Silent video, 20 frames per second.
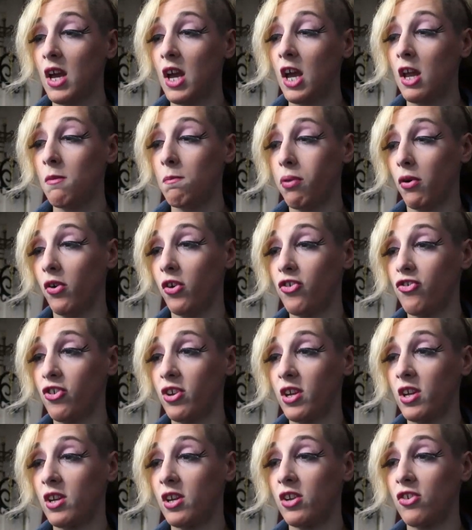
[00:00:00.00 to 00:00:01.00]
and
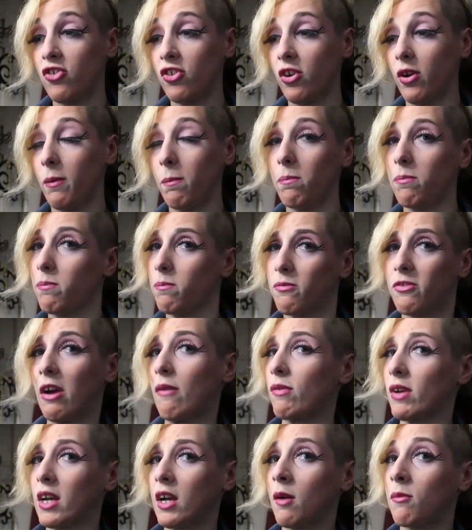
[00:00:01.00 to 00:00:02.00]
pushing until
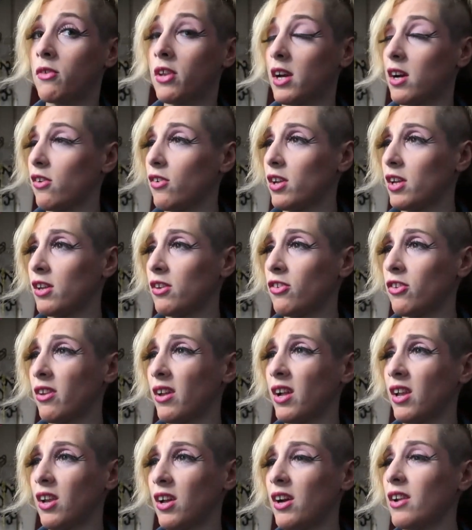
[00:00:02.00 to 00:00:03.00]
something comes out. And
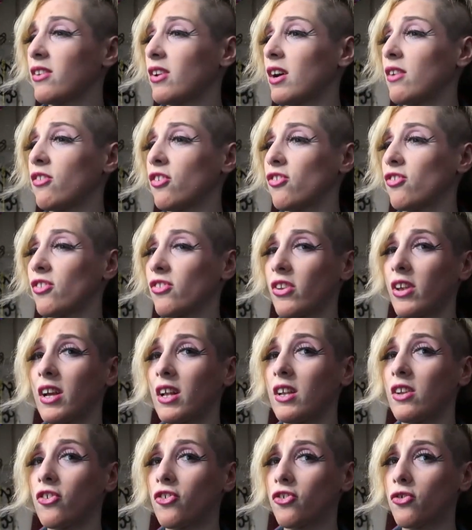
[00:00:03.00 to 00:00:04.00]
a lot of times, it's just a
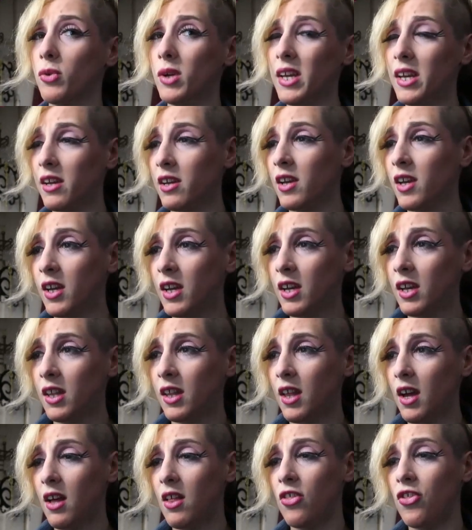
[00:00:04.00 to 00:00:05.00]
little squeak.
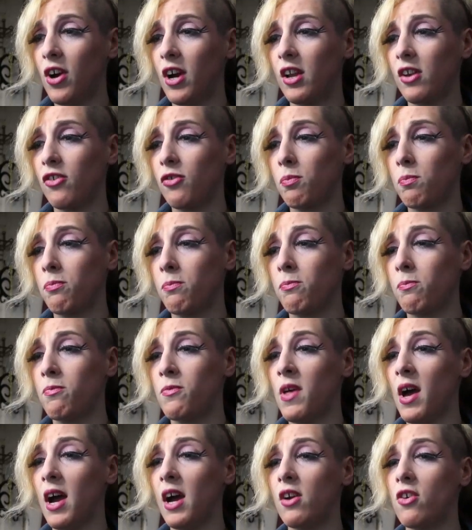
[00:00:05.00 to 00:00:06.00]
That's
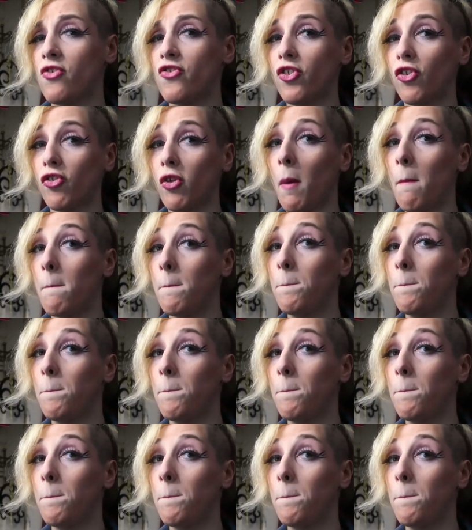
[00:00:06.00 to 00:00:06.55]
that, or just,